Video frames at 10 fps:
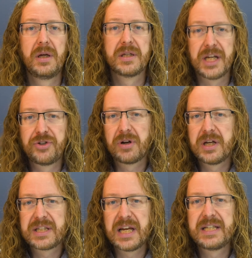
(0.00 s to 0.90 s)

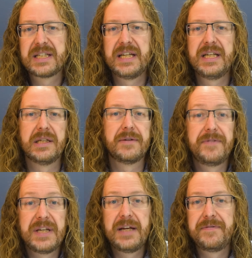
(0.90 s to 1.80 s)
Centralized AC and
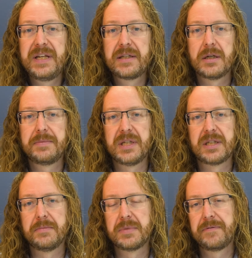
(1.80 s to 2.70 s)
VAV type
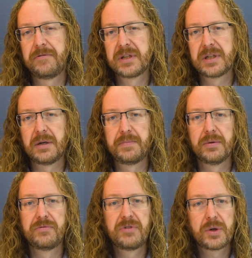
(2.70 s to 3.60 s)
systems, for
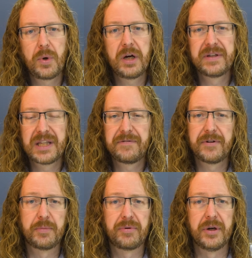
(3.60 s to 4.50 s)
example, require a
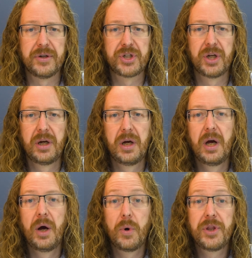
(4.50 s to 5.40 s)
different approach,
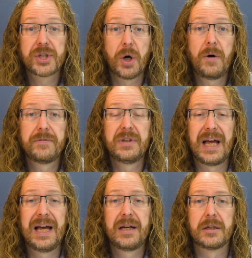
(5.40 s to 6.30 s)
one that's often
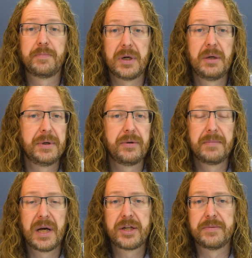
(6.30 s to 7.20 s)
handled by a building
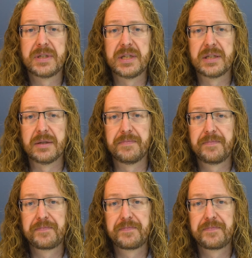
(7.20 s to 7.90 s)
management system.